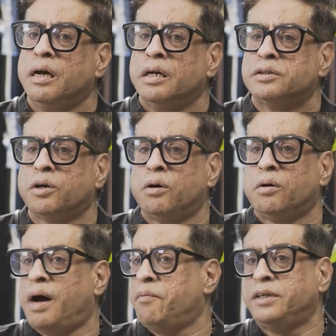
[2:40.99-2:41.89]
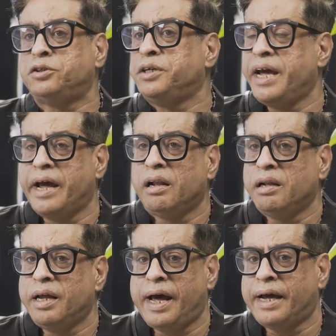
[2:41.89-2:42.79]
So I went to
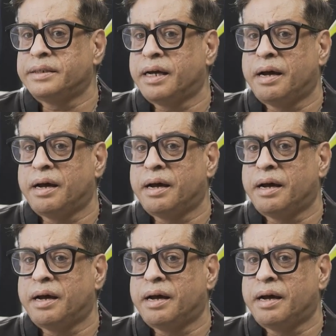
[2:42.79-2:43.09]
Yale and